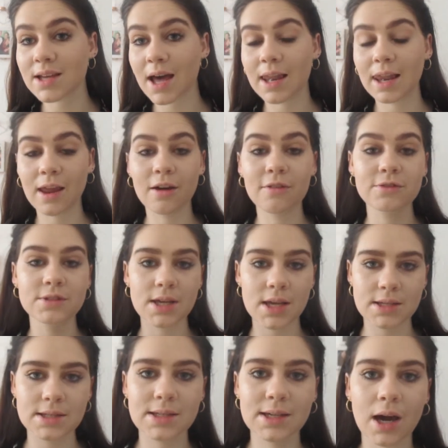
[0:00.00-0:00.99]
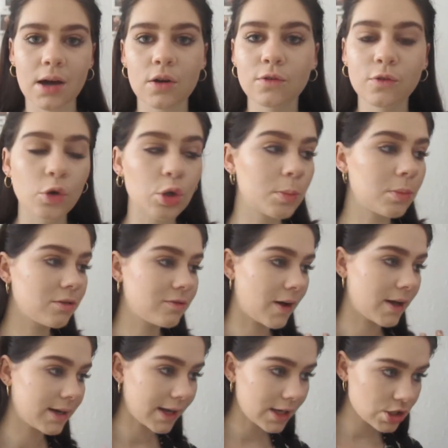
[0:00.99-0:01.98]
I love testing out affordable
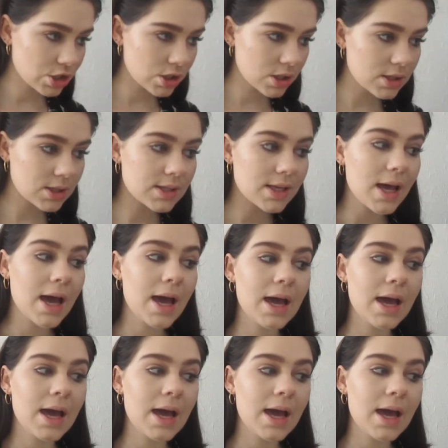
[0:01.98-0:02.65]
foundations.